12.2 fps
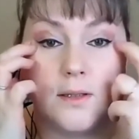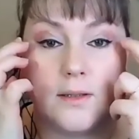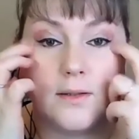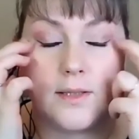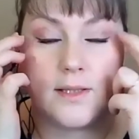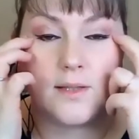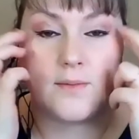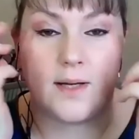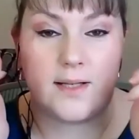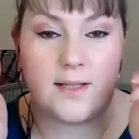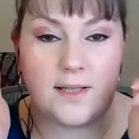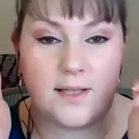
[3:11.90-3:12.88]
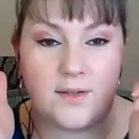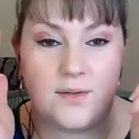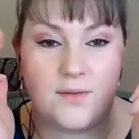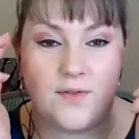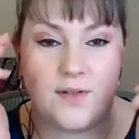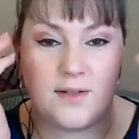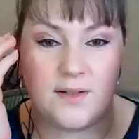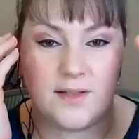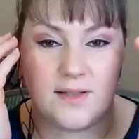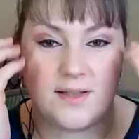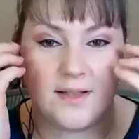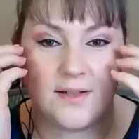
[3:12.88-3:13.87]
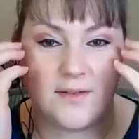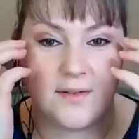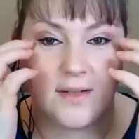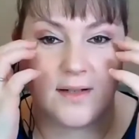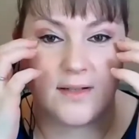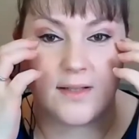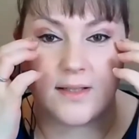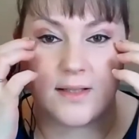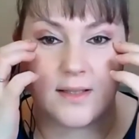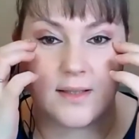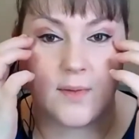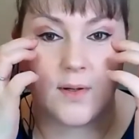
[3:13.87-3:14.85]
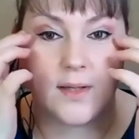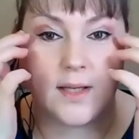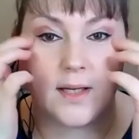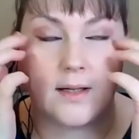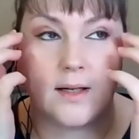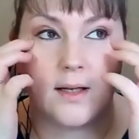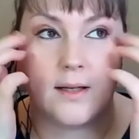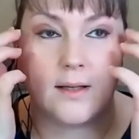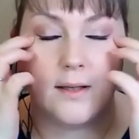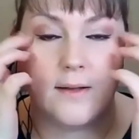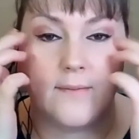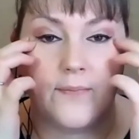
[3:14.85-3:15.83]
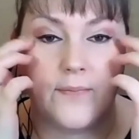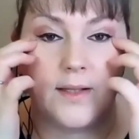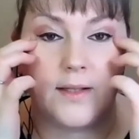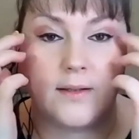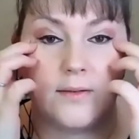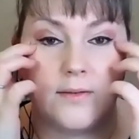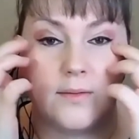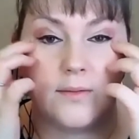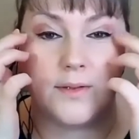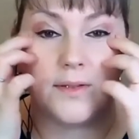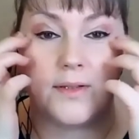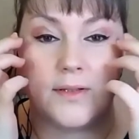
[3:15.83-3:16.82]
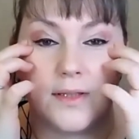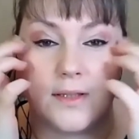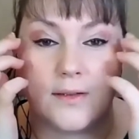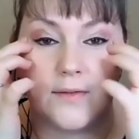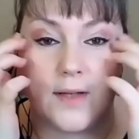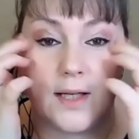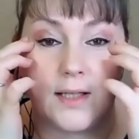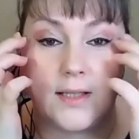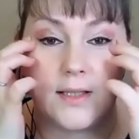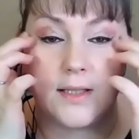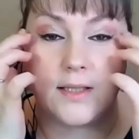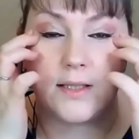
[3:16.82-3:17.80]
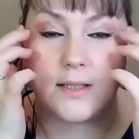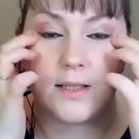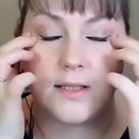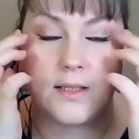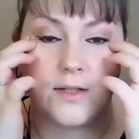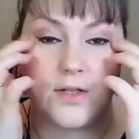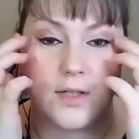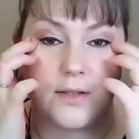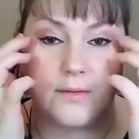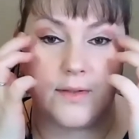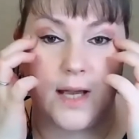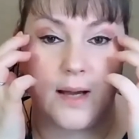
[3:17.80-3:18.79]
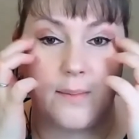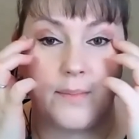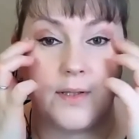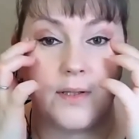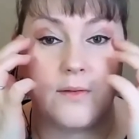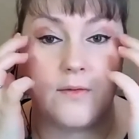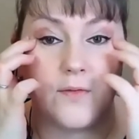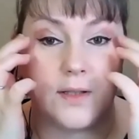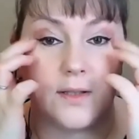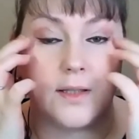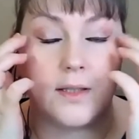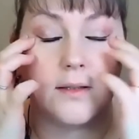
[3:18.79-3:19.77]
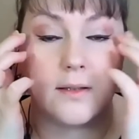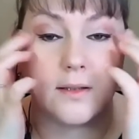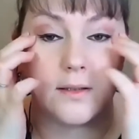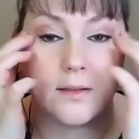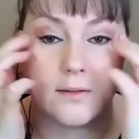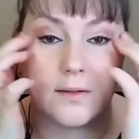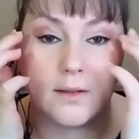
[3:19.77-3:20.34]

this is why I say 2 fingers instead of 3, because it's a small area. You know, don't hurt yourself. And it's a gentle tap, but you feel it, you know.